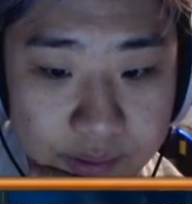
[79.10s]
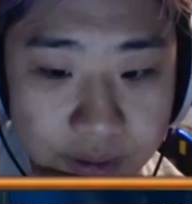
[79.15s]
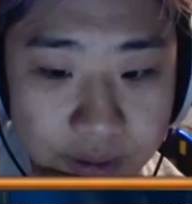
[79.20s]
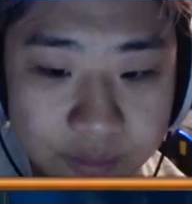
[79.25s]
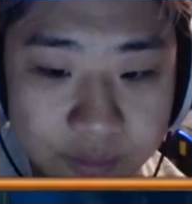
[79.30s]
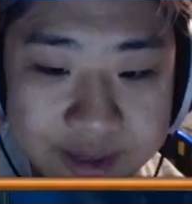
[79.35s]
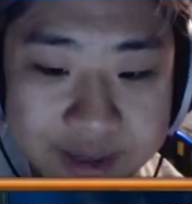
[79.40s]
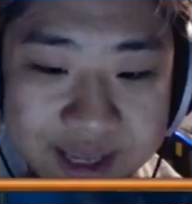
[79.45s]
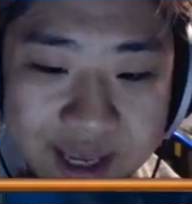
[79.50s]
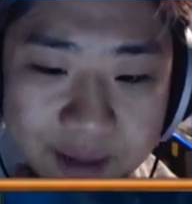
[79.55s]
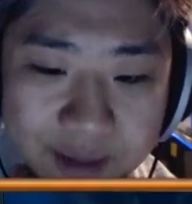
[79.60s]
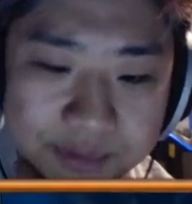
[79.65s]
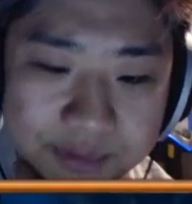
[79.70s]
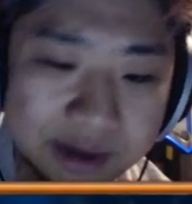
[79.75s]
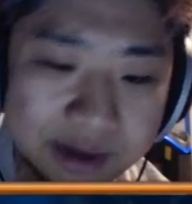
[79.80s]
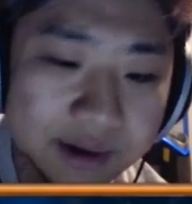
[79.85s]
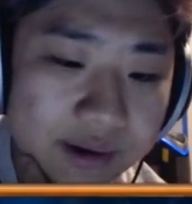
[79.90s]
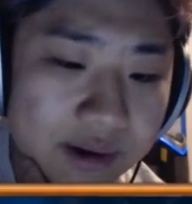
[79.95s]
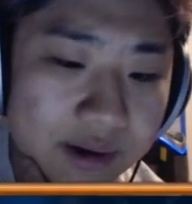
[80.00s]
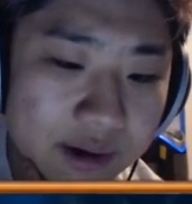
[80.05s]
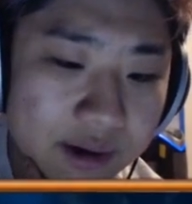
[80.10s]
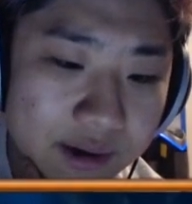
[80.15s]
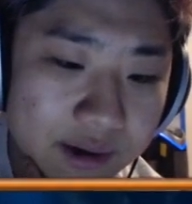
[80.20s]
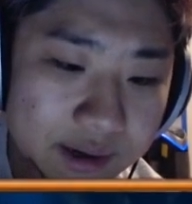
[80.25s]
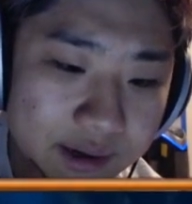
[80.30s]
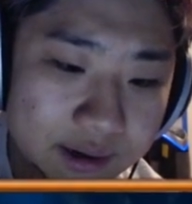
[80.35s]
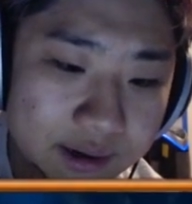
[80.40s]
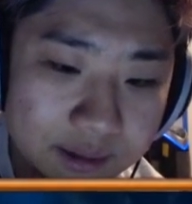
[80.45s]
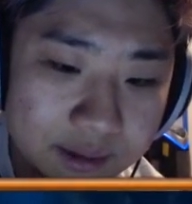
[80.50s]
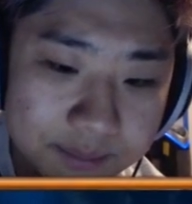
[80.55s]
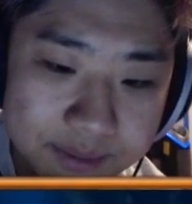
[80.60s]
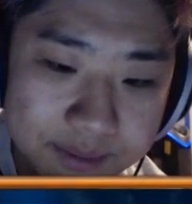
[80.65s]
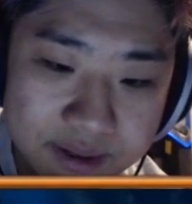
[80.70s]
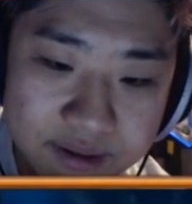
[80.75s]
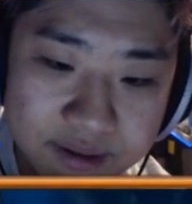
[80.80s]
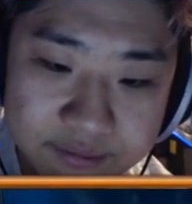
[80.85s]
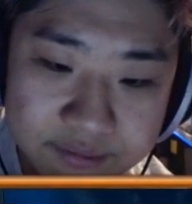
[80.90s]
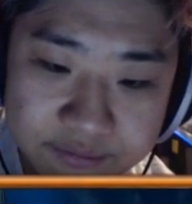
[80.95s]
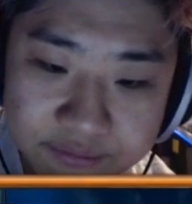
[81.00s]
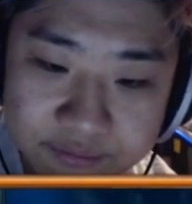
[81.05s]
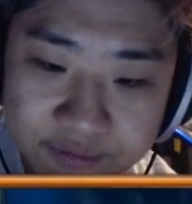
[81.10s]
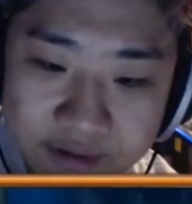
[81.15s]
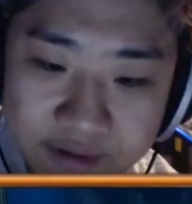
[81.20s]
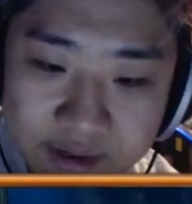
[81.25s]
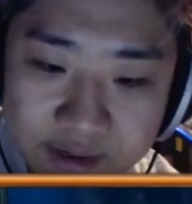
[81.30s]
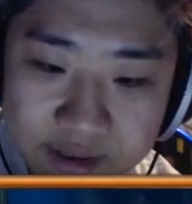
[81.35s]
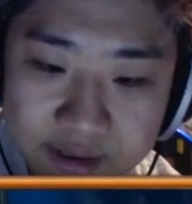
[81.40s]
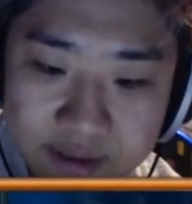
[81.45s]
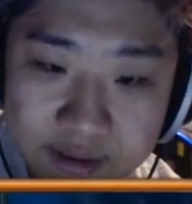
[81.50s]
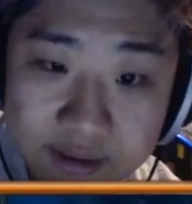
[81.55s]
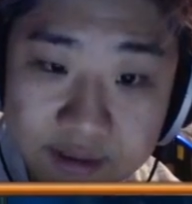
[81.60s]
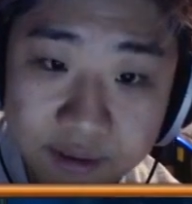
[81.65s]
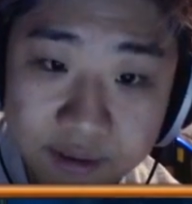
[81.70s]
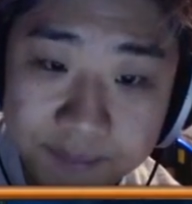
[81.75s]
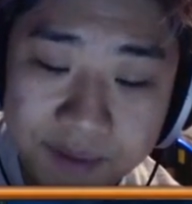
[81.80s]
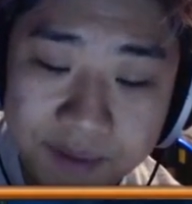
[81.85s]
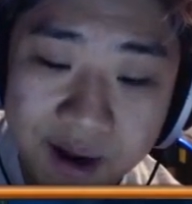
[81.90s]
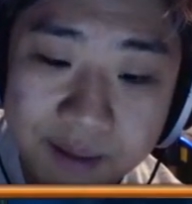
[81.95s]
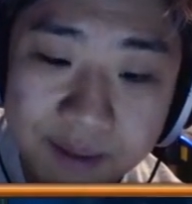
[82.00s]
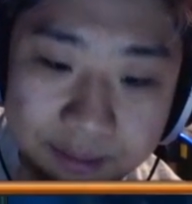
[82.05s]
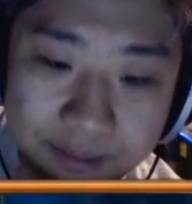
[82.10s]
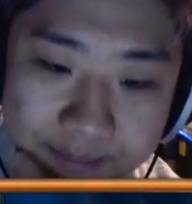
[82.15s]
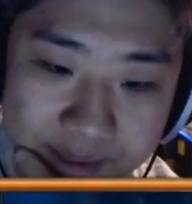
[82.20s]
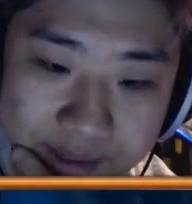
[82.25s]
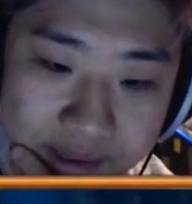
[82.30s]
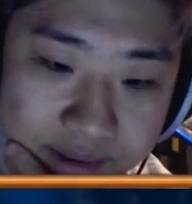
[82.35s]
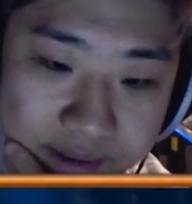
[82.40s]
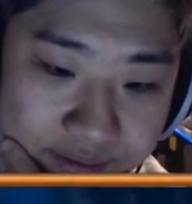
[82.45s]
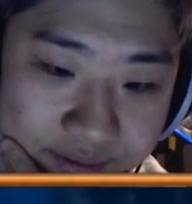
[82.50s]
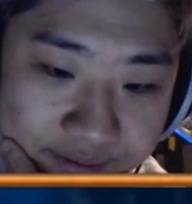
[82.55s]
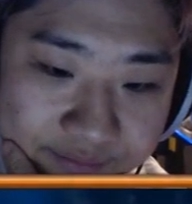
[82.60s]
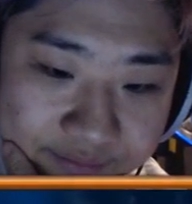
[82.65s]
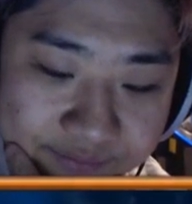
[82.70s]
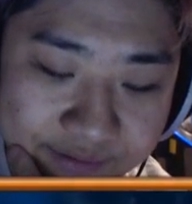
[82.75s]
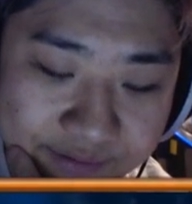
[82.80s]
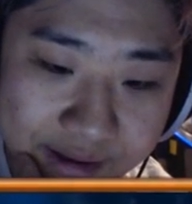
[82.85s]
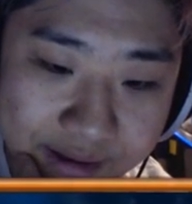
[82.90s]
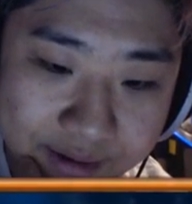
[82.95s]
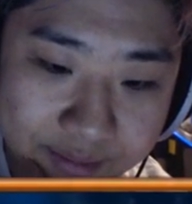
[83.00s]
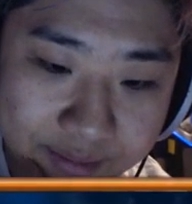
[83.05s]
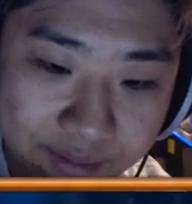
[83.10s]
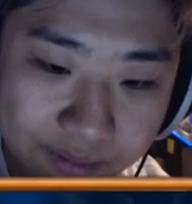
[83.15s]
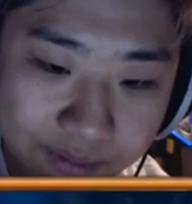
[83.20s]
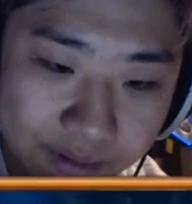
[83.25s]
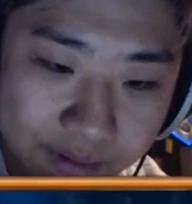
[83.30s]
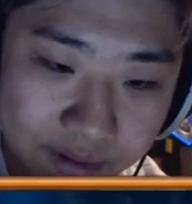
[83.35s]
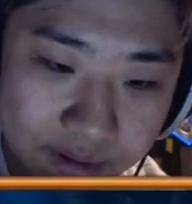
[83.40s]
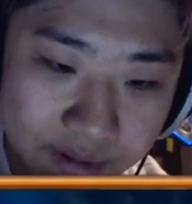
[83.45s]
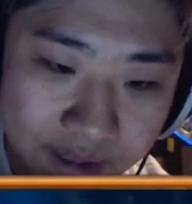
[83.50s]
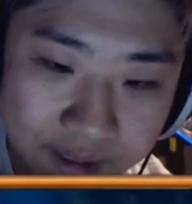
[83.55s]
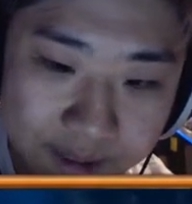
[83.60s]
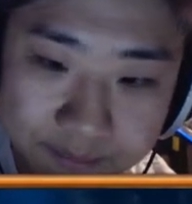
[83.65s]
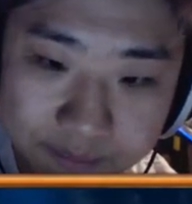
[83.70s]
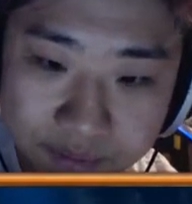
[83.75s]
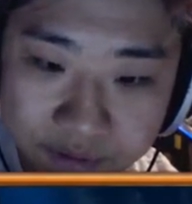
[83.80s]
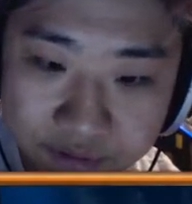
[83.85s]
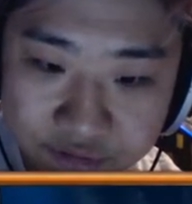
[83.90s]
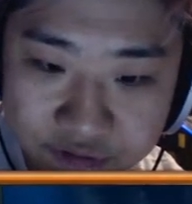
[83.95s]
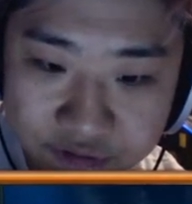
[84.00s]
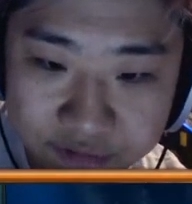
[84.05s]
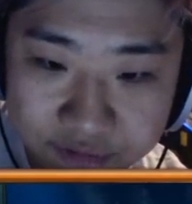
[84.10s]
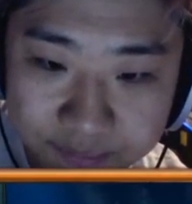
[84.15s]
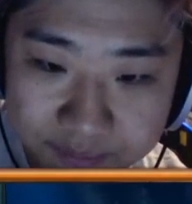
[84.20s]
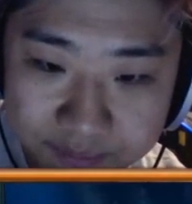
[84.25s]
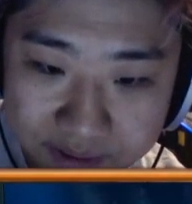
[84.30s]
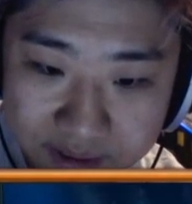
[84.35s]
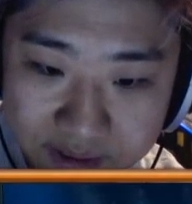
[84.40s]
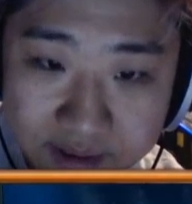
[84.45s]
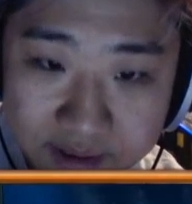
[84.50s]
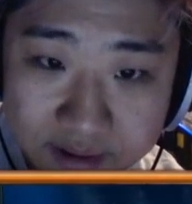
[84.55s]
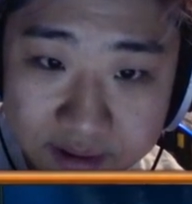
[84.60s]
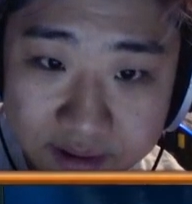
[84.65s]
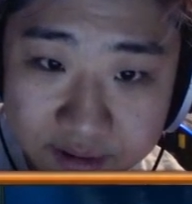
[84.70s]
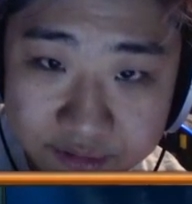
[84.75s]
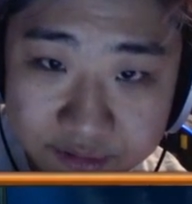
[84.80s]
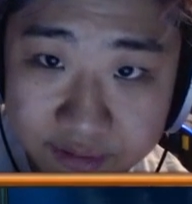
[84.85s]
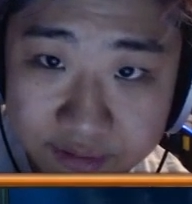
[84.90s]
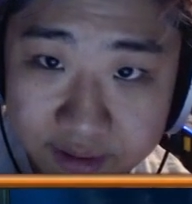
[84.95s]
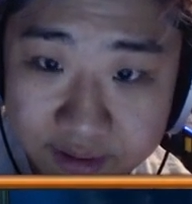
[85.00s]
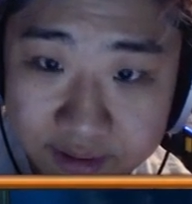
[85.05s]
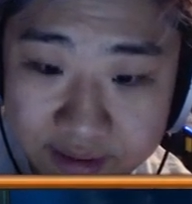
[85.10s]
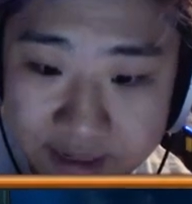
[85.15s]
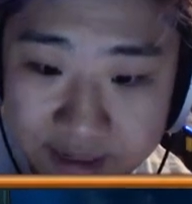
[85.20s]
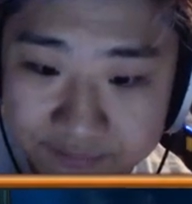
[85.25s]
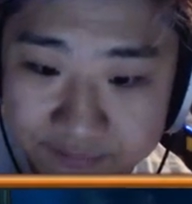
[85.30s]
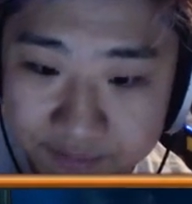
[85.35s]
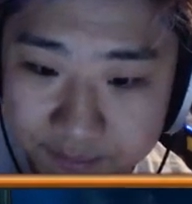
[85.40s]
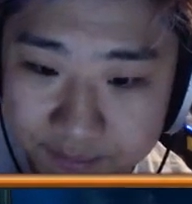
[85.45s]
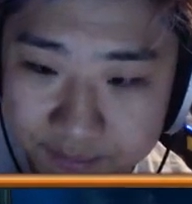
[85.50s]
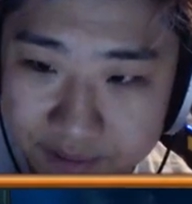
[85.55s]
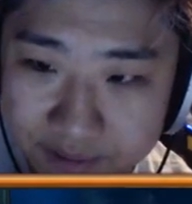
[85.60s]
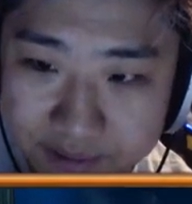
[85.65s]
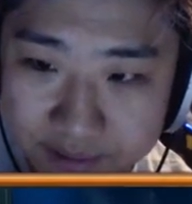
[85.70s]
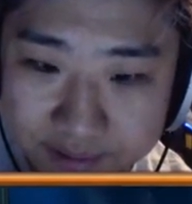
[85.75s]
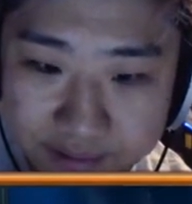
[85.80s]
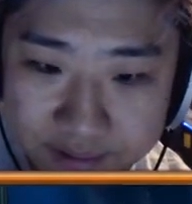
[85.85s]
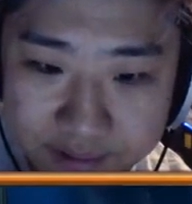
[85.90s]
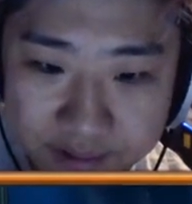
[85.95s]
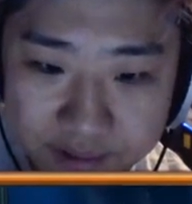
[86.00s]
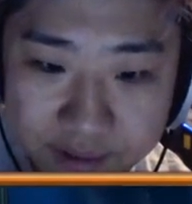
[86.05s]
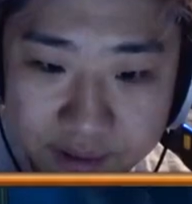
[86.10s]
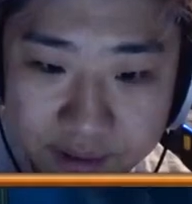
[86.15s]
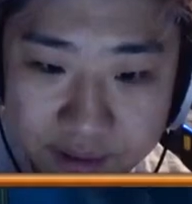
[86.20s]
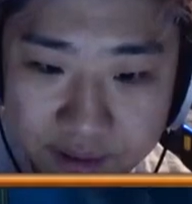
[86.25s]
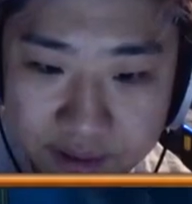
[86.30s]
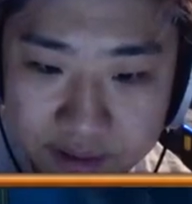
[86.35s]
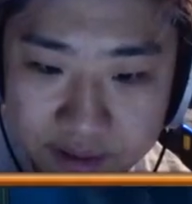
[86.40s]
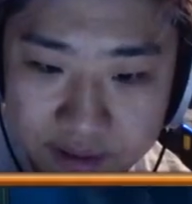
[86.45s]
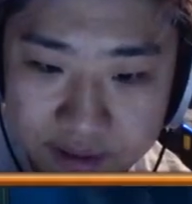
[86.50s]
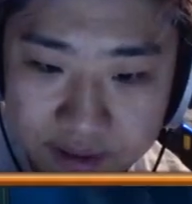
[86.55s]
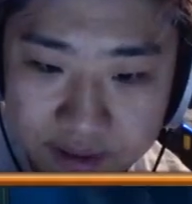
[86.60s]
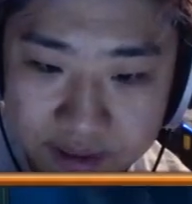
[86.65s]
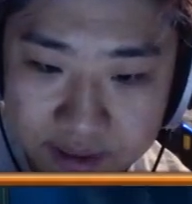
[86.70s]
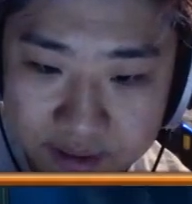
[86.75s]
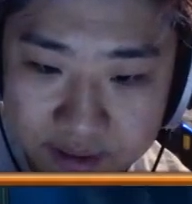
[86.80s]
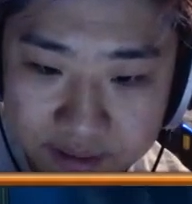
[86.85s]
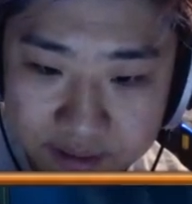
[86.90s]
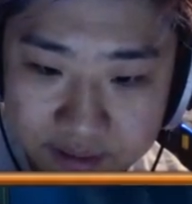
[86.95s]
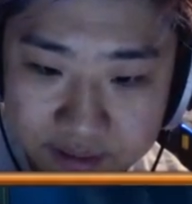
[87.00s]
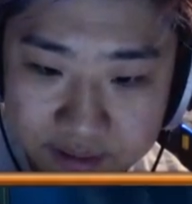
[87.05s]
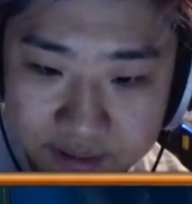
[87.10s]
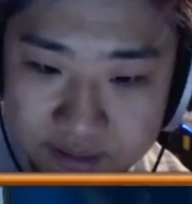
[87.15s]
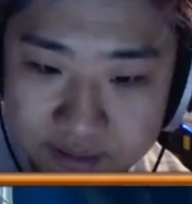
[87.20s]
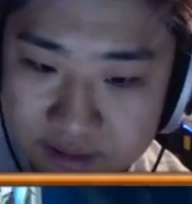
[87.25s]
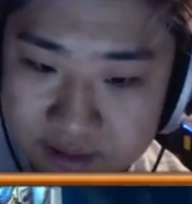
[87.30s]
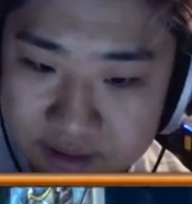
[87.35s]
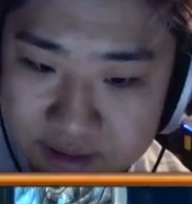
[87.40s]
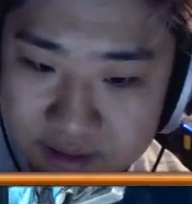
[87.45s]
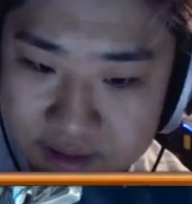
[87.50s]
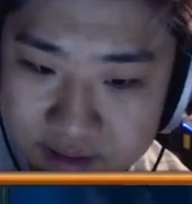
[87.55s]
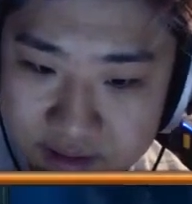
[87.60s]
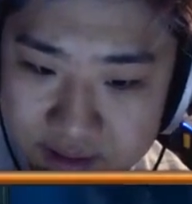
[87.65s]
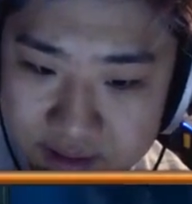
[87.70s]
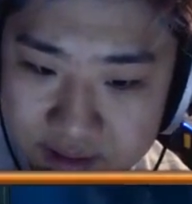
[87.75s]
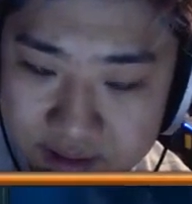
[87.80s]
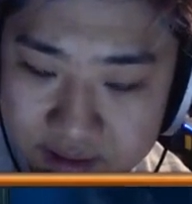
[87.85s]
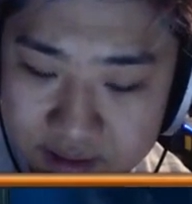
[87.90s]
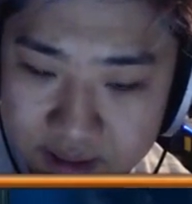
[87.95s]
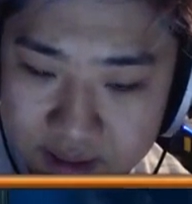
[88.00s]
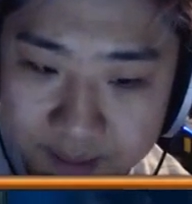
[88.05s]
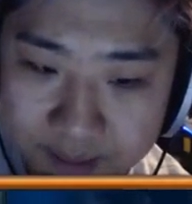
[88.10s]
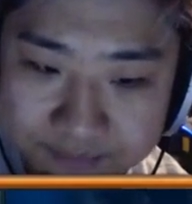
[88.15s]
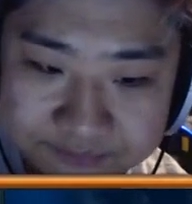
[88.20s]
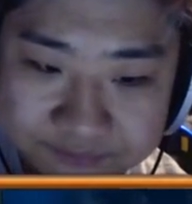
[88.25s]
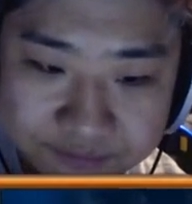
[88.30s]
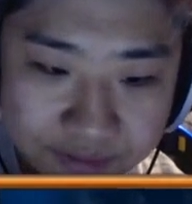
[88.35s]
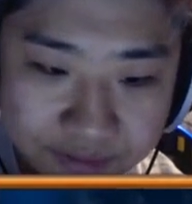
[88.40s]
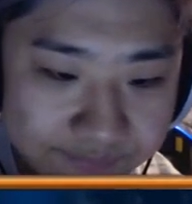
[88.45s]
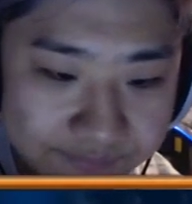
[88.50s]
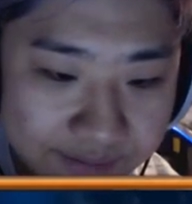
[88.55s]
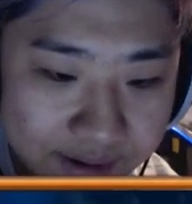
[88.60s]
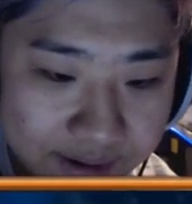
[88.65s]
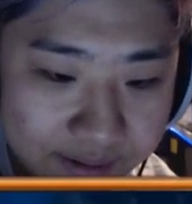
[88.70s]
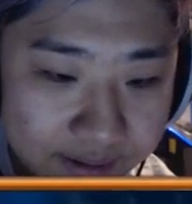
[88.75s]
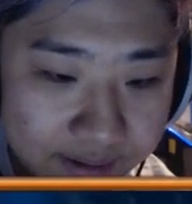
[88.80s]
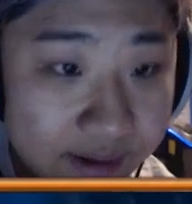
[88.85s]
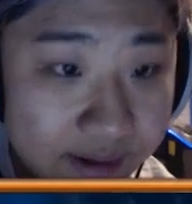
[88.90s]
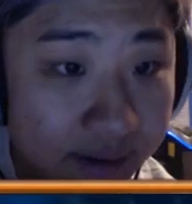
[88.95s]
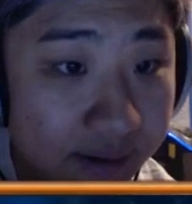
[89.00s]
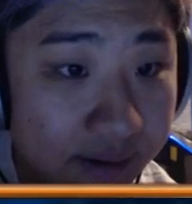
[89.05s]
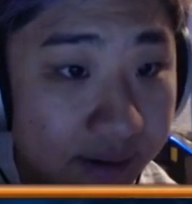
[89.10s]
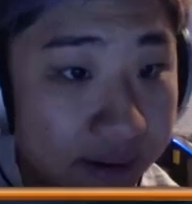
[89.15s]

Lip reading: We can't barrier here because he'll pop my barrier and then the valet won't work. I'm pretty sure I just ping here so I can have the barrier up for the valet.